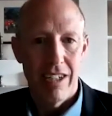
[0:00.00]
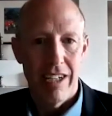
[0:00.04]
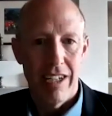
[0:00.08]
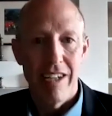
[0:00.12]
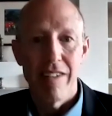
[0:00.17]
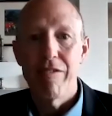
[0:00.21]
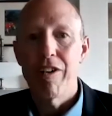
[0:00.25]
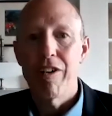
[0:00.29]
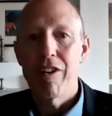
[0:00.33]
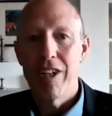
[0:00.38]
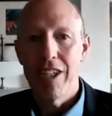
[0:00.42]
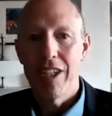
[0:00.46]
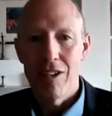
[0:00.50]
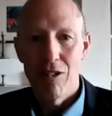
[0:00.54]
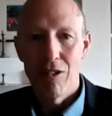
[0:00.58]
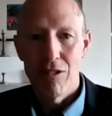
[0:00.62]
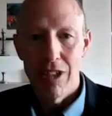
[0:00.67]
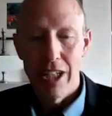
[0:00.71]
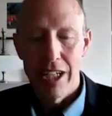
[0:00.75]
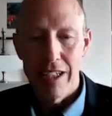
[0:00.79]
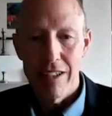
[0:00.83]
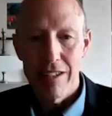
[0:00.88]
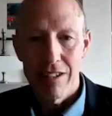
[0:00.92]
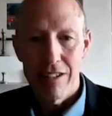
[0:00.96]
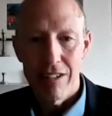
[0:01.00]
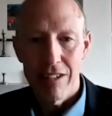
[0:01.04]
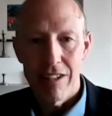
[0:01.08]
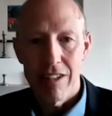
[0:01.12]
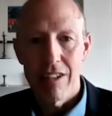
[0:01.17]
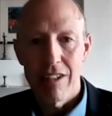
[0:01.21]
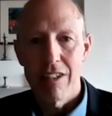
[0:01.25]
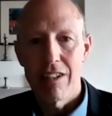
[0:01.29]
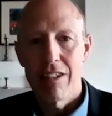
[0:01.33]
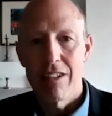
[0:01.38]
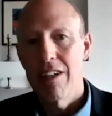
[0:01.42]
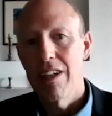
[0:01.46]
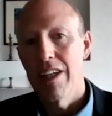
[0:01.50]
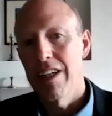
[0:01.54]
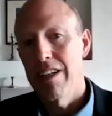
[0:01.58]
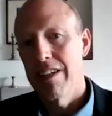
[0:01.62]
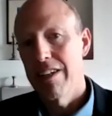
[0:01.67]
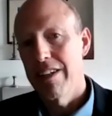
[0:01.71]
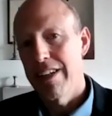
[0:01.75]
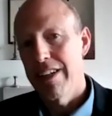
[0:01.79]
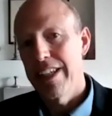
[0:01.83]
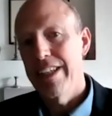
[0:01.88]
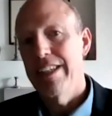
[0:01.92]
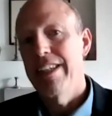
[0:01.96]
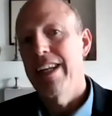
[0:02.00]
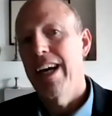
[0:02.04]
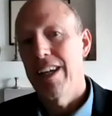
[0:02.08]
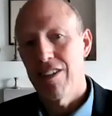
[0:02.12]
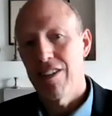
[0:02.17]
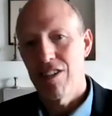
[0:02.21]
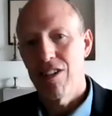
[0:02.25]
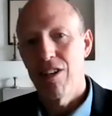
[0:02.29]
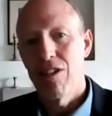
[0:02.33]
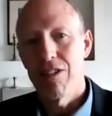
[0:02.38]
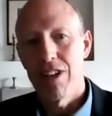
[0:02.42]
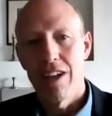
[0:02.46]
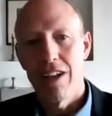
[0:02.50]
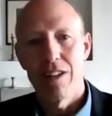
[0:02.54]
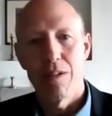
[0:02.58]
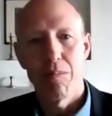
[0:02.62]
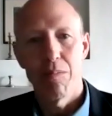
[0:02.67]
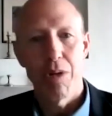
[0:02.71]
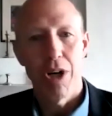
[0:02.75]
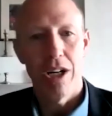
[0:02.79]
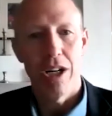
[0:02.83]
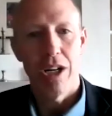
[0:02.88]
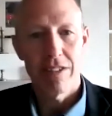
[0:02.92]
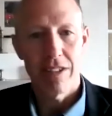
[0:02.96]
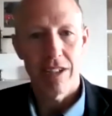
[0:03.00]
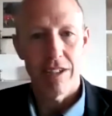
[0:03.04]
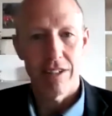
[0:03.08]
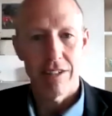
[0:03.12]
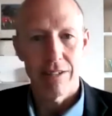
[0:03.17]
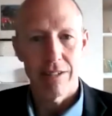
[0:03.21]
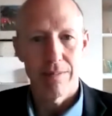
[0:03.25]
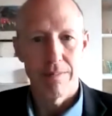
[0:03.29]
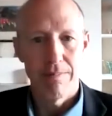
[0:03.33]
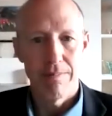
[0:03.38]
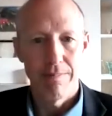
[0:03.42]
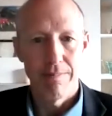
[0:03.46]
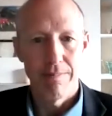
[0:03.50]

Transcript: at very low latency and not slow down the process.